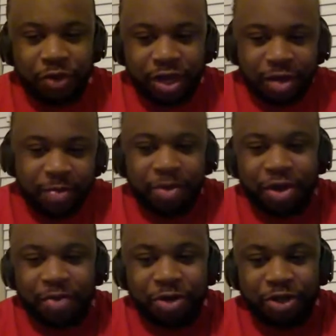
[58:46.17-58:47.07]
You remember the
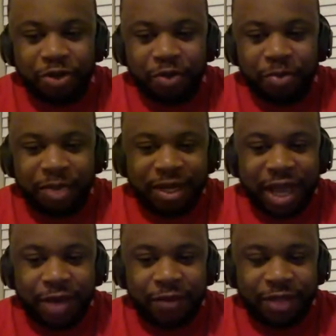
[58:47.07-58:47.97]
commercial with
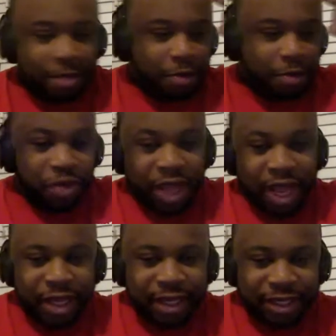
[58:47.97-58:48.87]
McDonald's and the moon
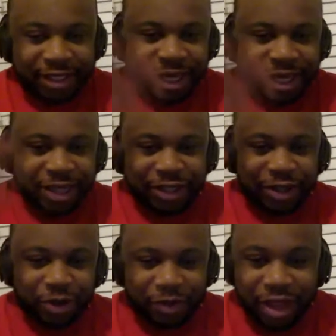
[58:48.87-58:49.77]
guy? He's singing a
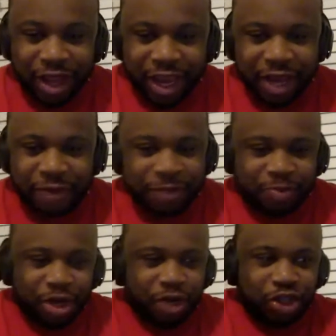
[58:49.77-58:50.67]
song. And it was
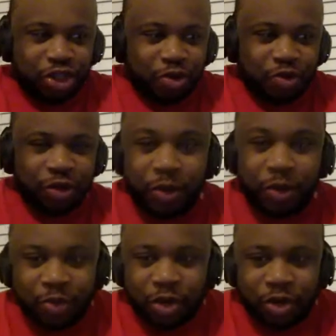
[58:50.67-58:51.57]
one of those shows. It was
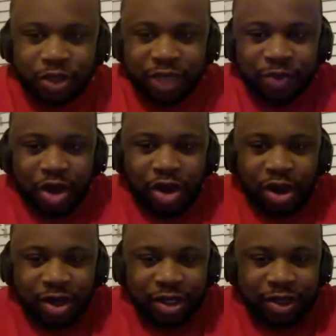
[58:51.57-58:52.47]
just one of those things we
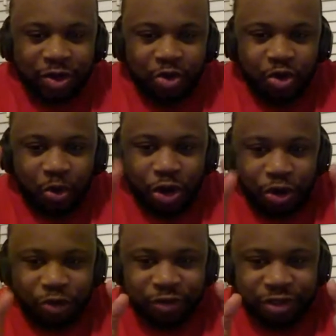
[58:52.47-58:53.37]
all knew the
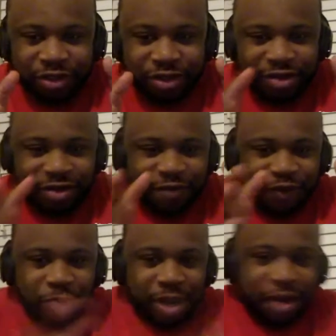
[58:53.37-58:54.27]
words
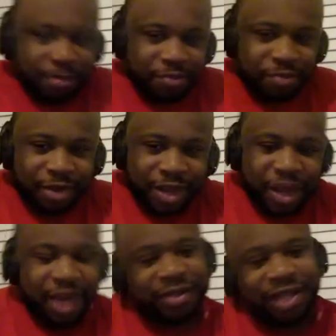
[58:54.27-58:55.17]
verbatim. And it was